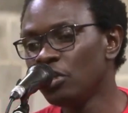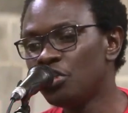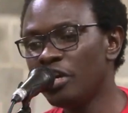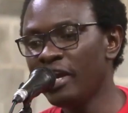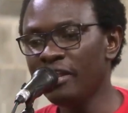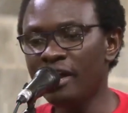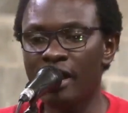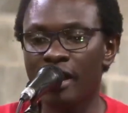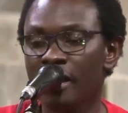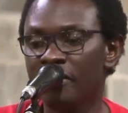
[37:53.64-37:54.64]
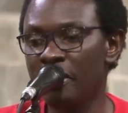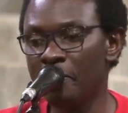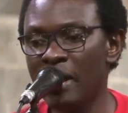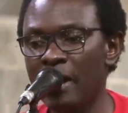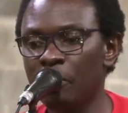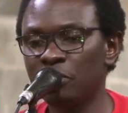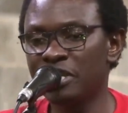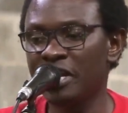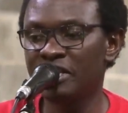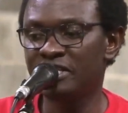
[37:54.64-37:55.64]
Together, the Bible
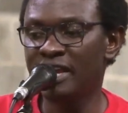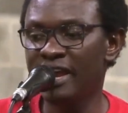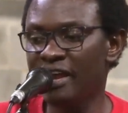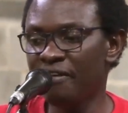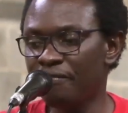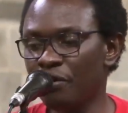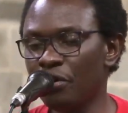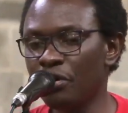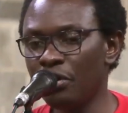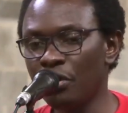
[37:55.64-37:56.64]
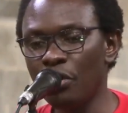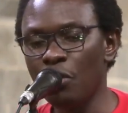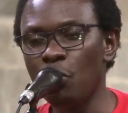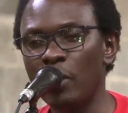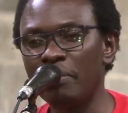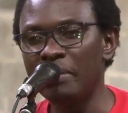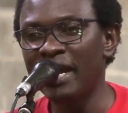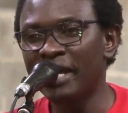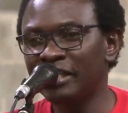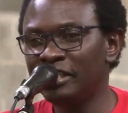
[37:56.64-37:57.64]
says, therefore go and
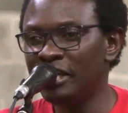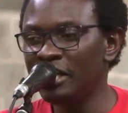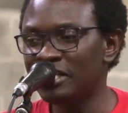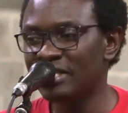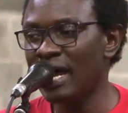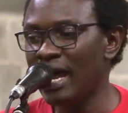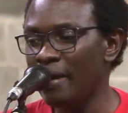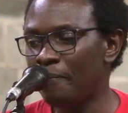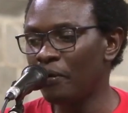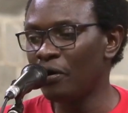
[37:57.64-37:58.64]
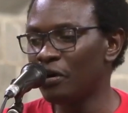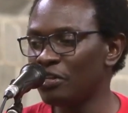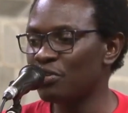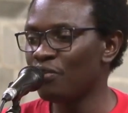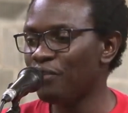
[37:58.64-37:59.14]
make disciples of